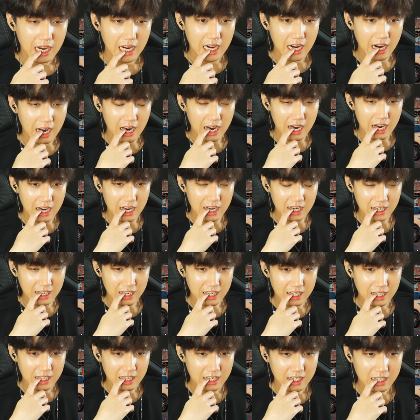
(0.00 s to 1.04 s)

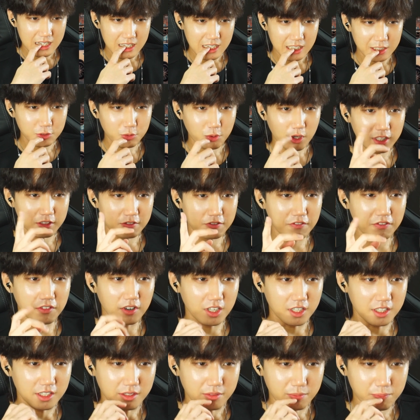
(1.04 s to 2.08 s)
Uh, it's quite
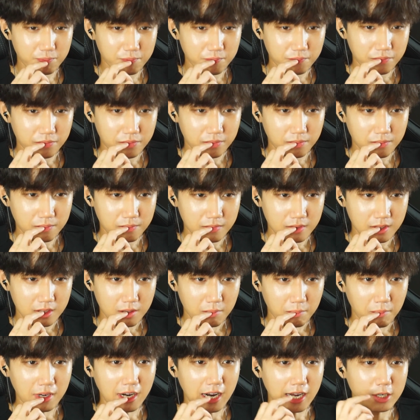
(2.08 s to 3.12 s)
fun.
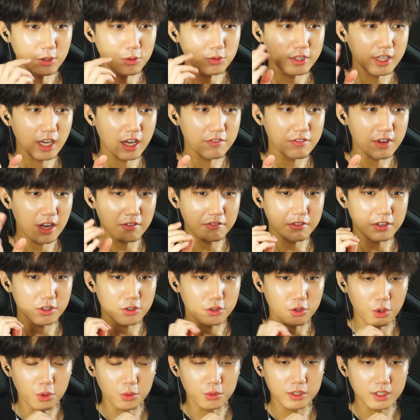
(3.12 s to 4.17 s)
But I don't think I've ever
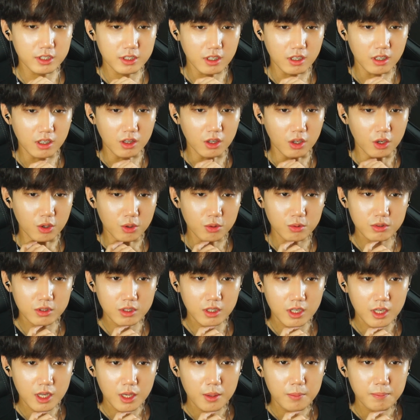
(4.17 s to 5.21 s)
rode it alone
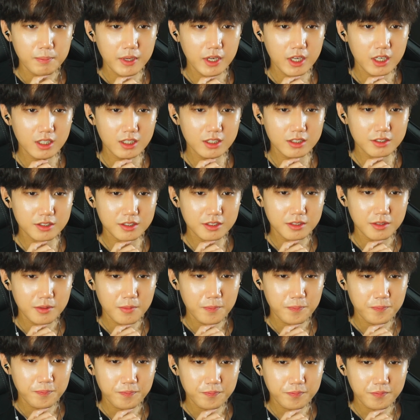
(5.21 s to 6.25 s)
because
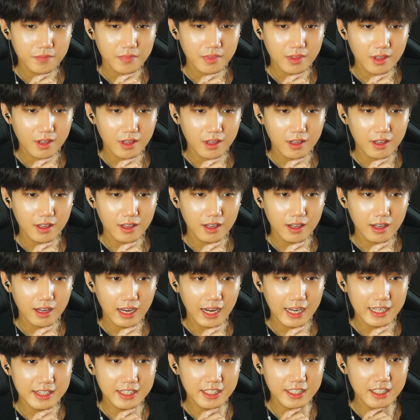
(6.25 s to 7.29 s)

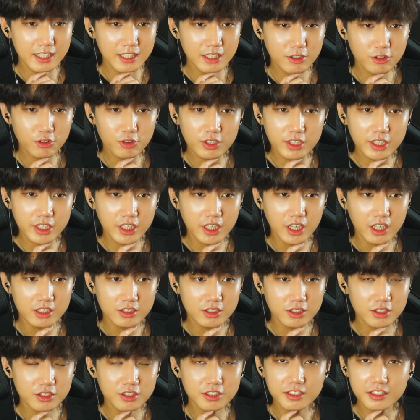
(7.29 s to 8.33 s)
I didn't really
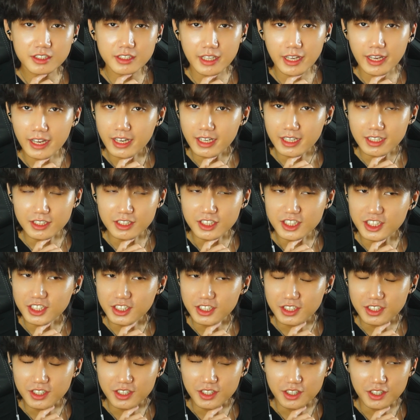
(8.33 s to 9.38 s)
understand
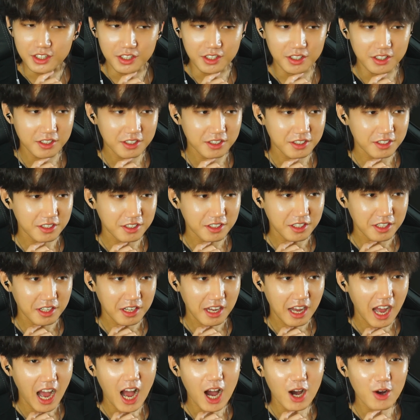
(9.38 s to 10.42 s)
uh,
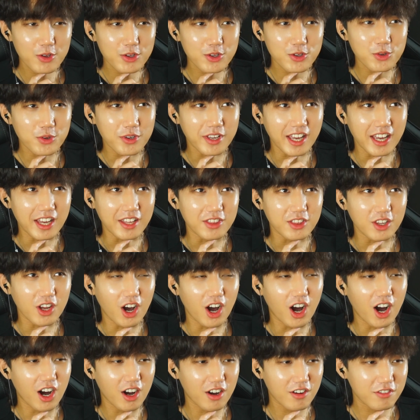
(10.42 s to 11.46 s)
how you get
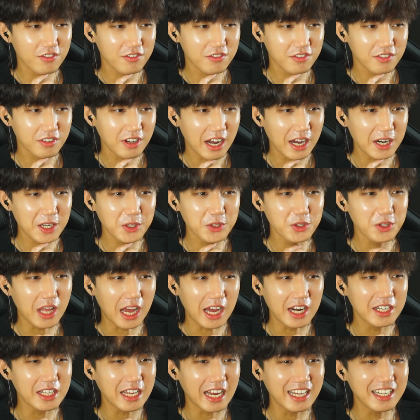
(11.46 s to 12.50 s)
off. I don't.
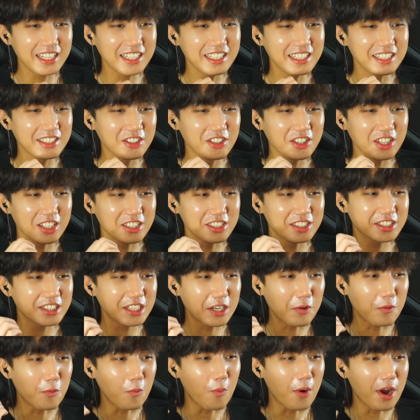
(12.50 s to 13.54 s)
I, I didn't really
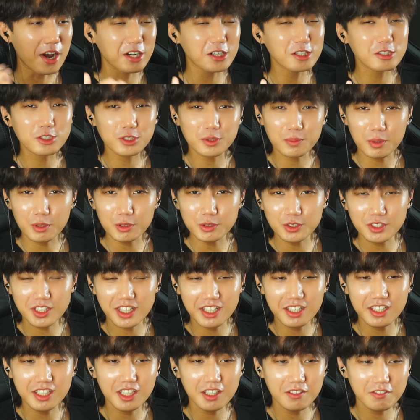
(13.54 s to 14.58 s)
understand where you're supposed to
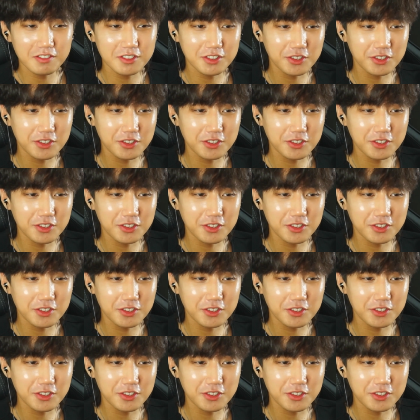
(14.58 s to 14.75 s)
get off.